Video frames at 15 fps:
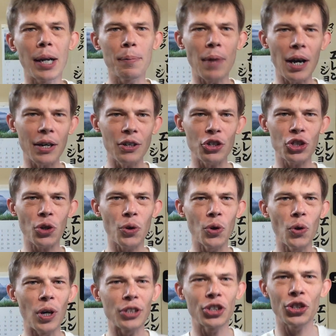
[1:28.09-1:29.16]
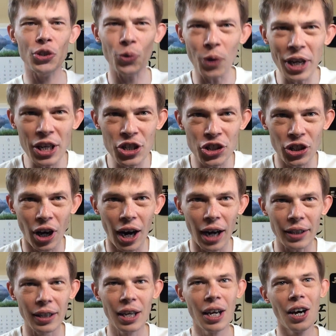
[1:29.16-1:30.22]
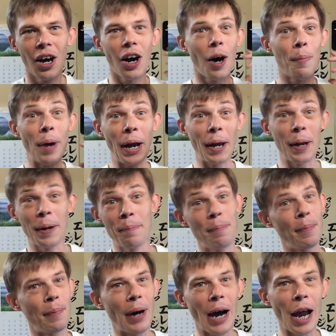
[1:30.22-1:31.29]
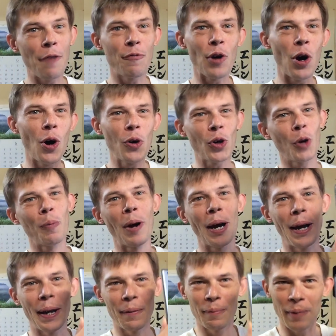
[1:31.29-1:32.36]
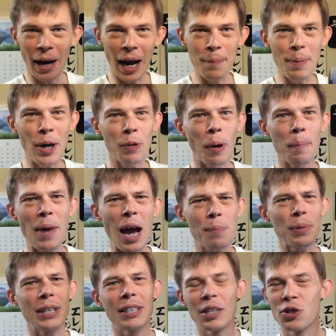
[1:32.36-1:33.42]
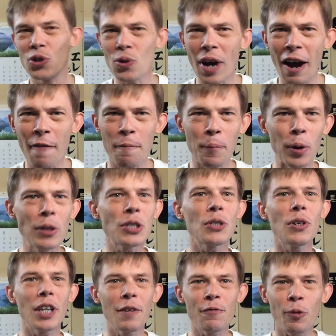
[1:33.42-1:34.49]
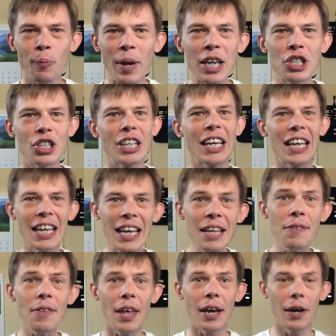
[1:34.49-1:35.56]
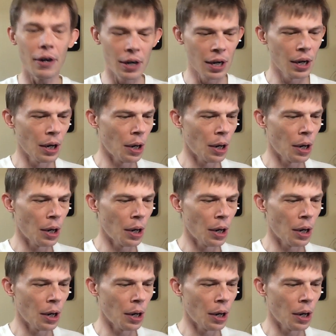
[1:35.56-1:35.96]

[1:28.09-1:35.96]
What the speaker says: I'm not going to show you a screenshot on my iPhone or my iPad or my Mac because I do have personal information in there,